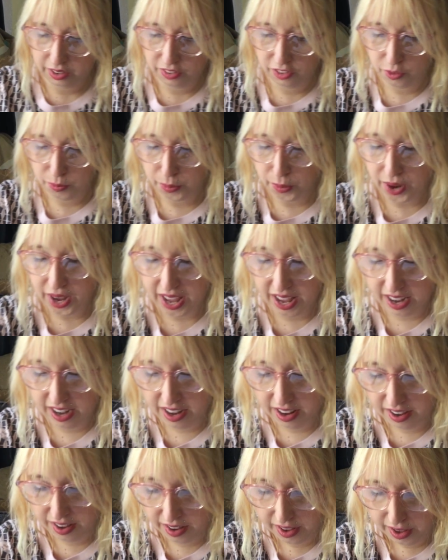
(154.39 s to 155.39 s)

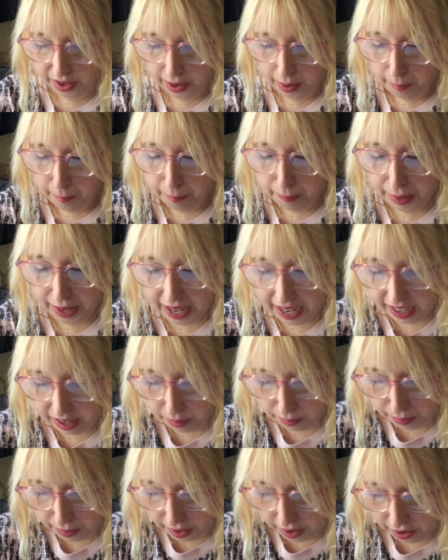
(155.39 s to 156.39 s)
spread
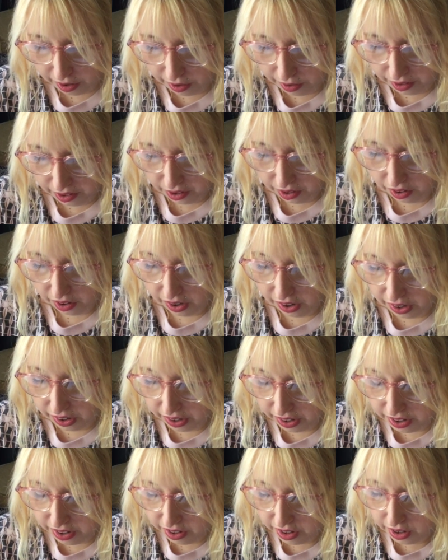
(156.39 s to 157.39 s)
peanut butter
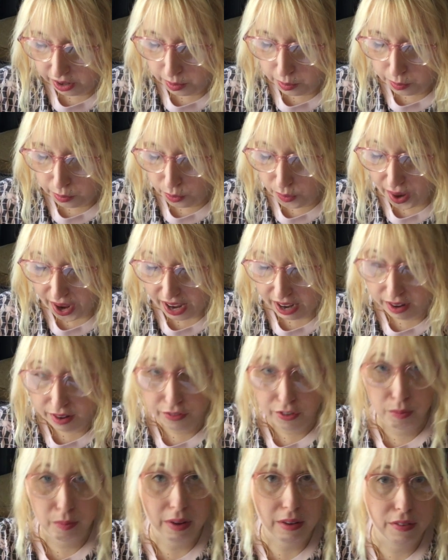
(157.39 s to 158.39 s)
on bread
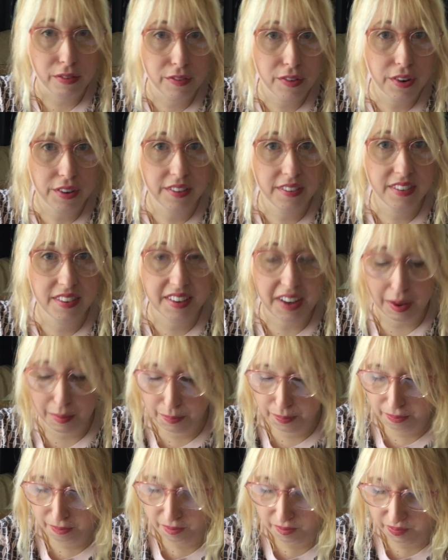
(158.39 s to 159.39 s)
for my first
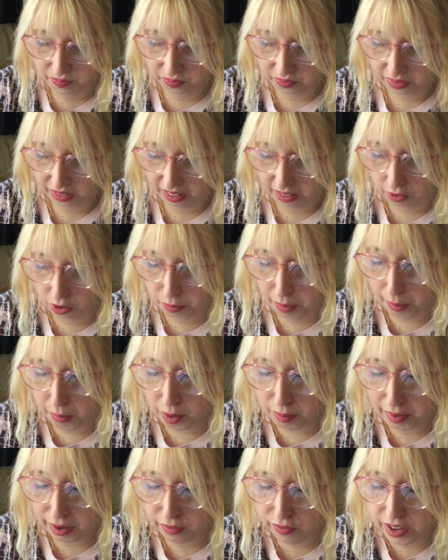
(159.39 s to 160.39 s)
step,
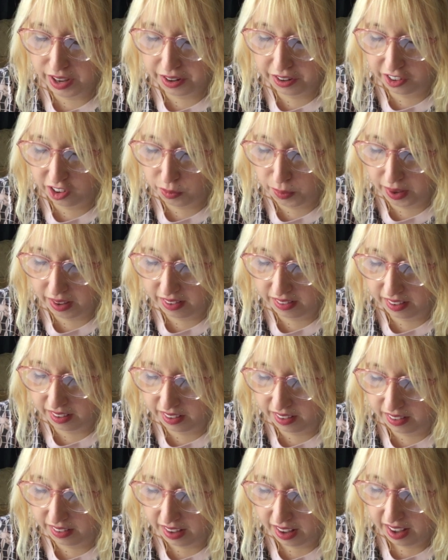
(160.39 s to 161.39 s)
remembering my finger
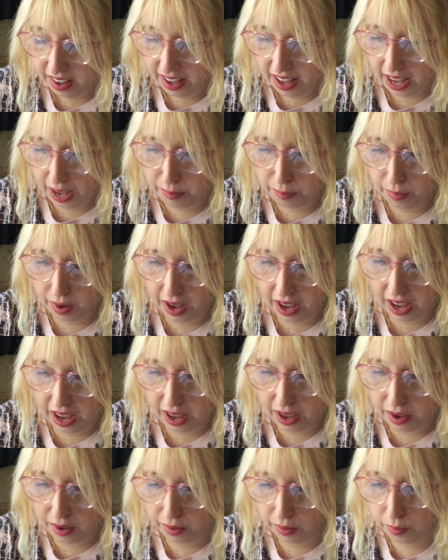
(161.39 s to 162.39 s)
spaces and
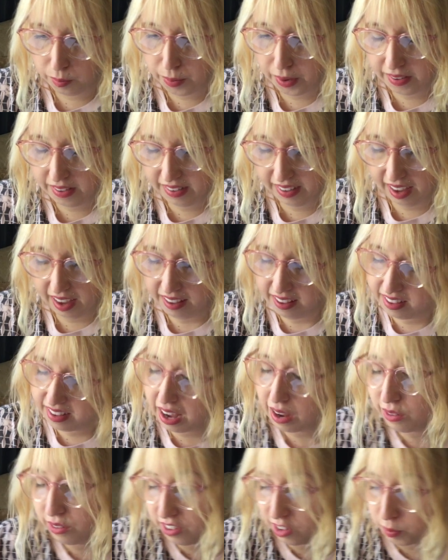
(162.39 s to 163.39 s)
my best guess
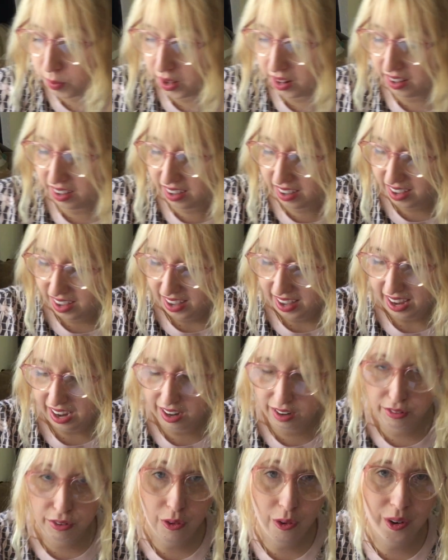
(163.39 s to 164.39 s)
sound spelling,
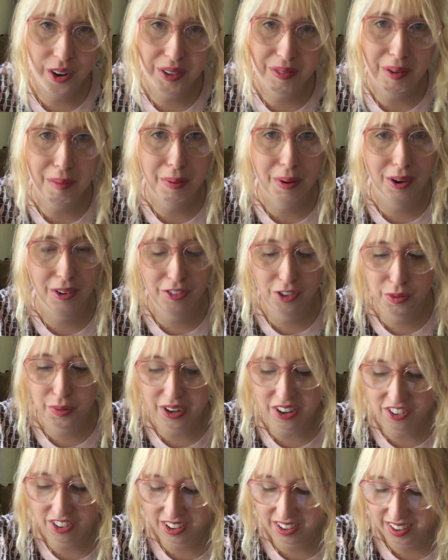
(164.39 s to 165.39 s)
and of course my
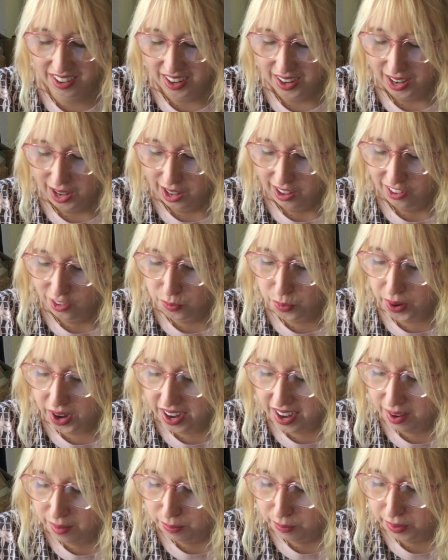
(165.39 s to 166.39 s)
punctuation.
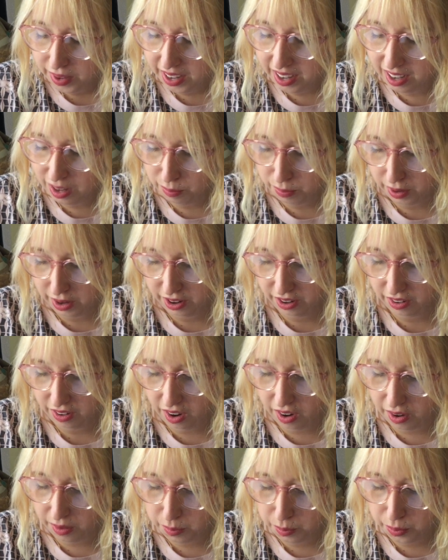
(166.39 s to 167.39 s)
Spread peanut butter
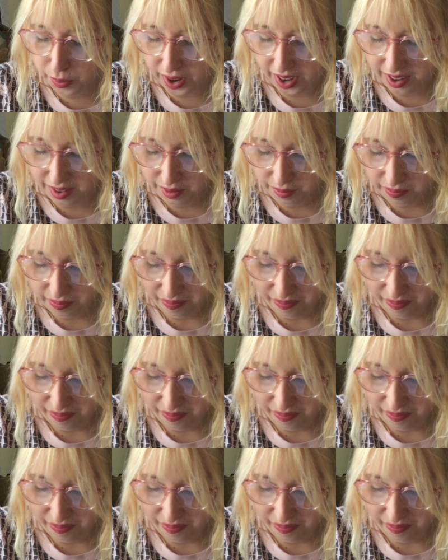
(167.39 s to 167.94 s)
on bread.